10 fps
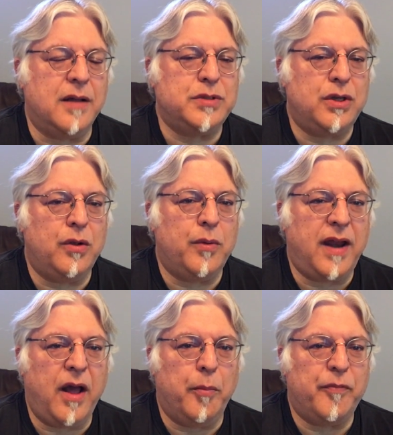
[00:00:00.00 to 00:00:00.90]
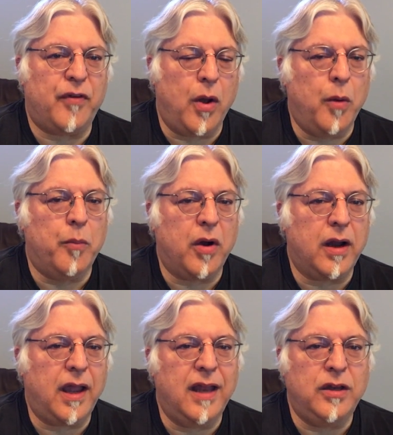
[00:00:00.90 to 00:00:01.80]
comes to you with help for
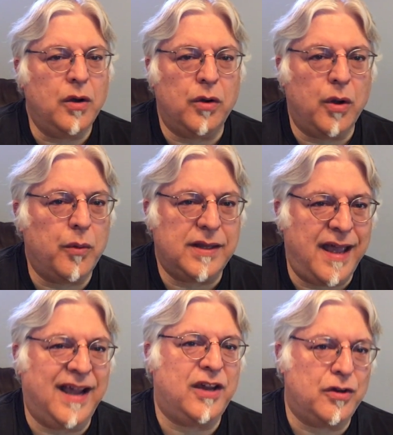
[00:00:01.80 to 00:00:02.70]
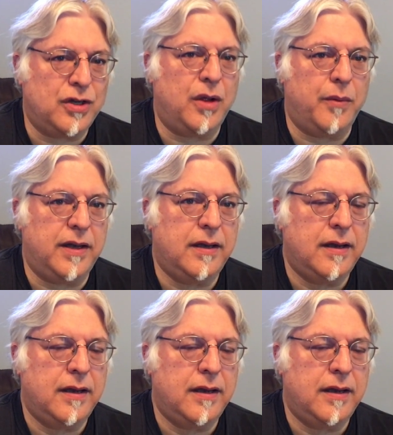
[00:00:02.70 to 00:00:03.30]
homework and you don't know what the heck you're doing,